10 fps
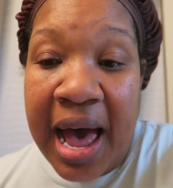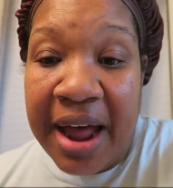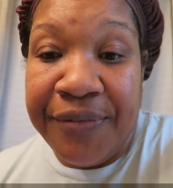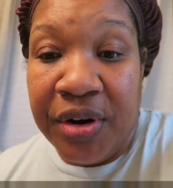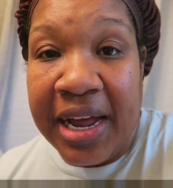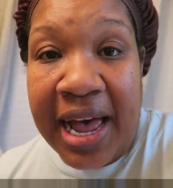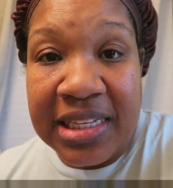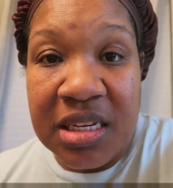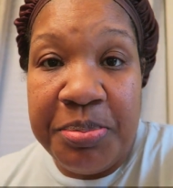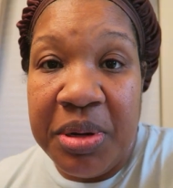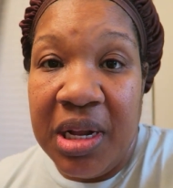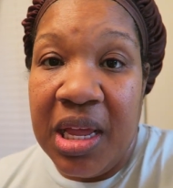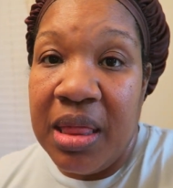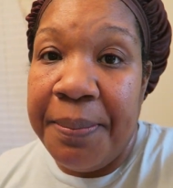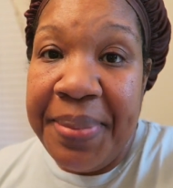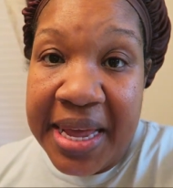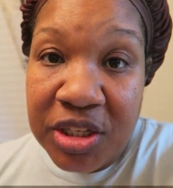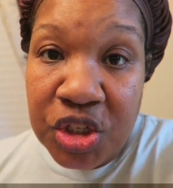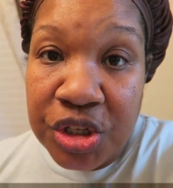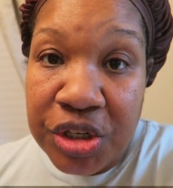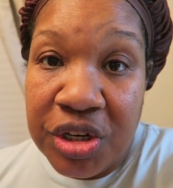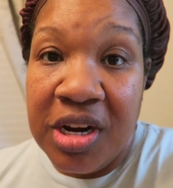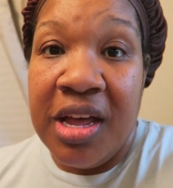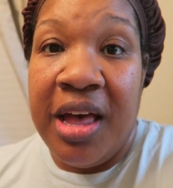I forgot to put in the picture